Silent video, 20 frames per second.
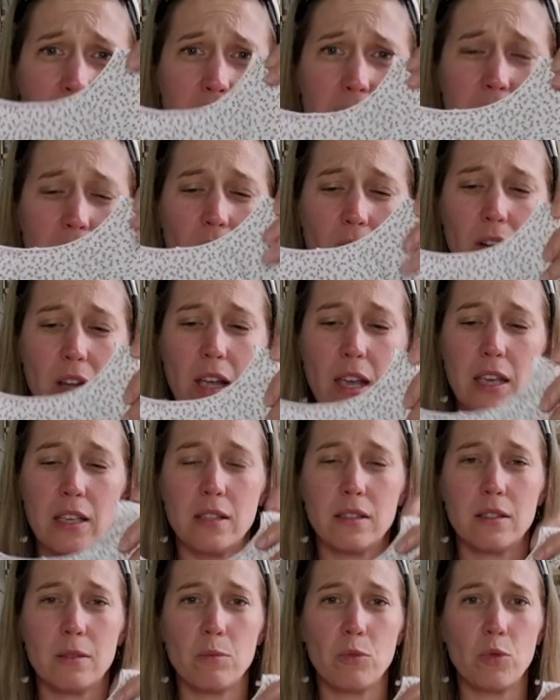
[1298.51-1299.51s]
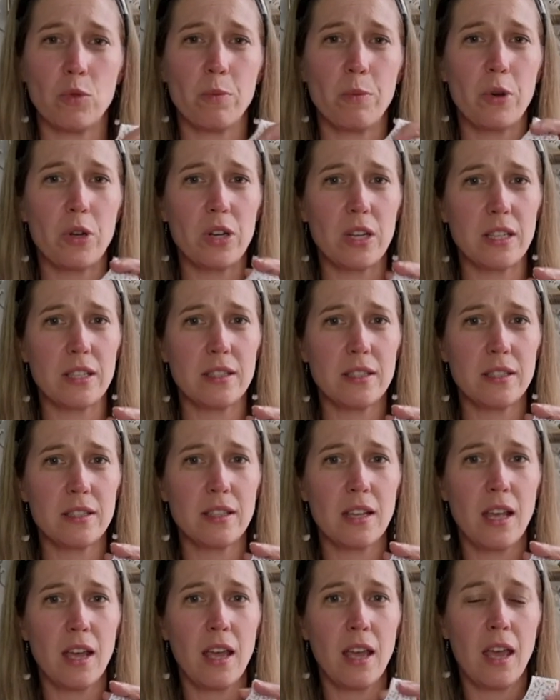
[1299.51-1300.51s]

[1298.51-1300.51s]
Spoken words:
It's got a small bodice